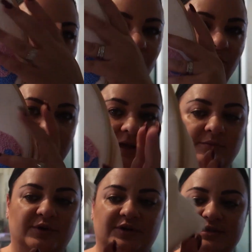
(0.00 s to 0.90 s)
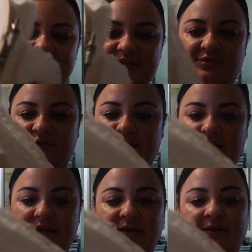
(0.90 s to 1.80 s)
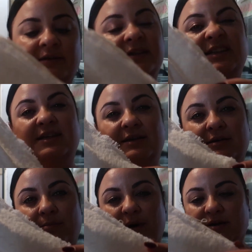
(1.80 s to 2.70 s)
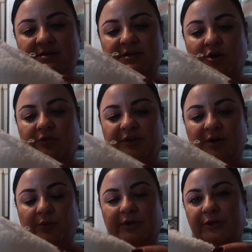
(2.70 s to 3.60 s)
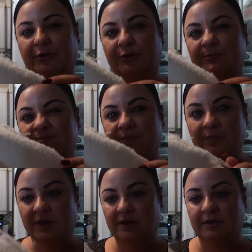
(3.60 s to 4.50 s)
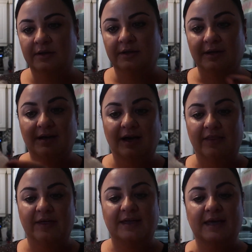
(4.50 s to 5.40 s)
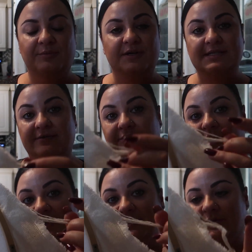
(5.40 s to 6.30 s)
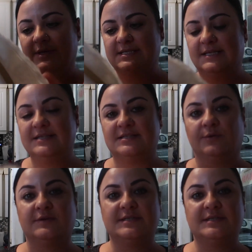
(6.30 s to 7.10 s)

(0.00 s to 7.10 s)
on the ring because it's on the monk's cloth. I don't want to cut that yet because it frays so easy. So